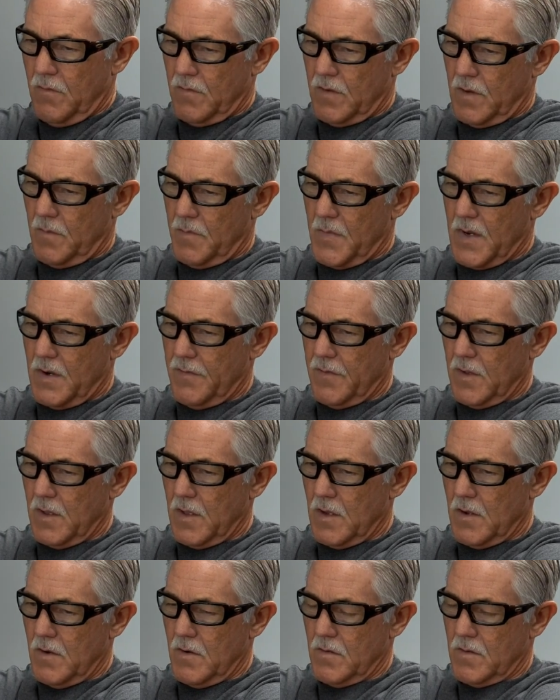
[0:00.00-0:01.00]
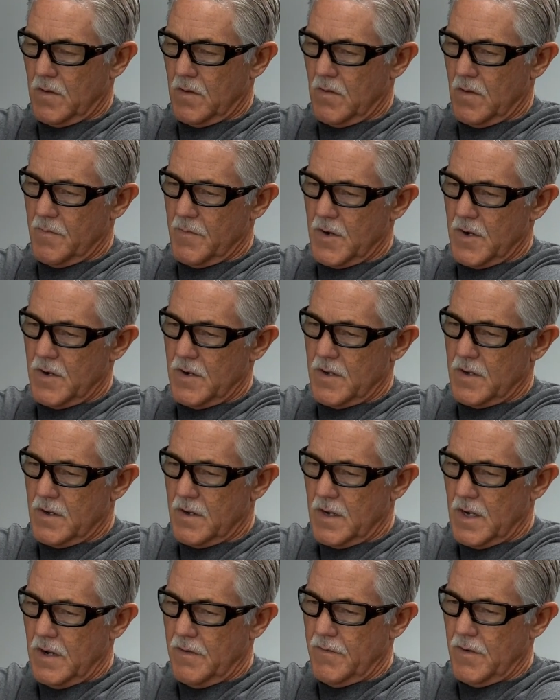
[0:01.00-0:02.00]
a bit of a low, so I'm gonna just
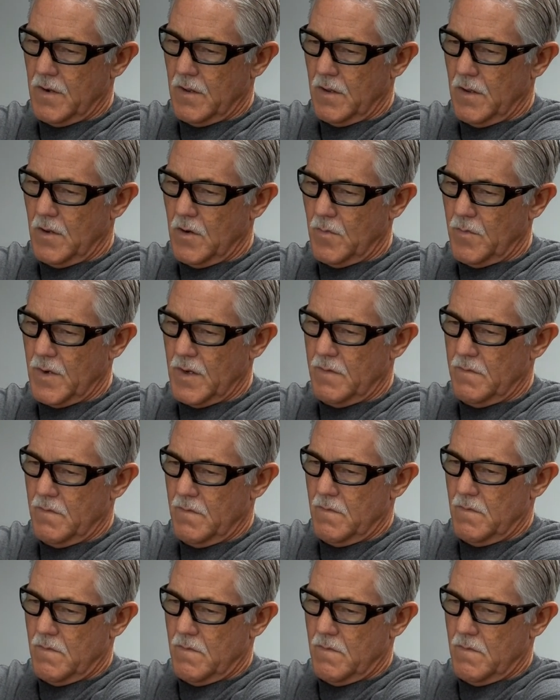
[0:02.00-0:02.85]
give it a little bit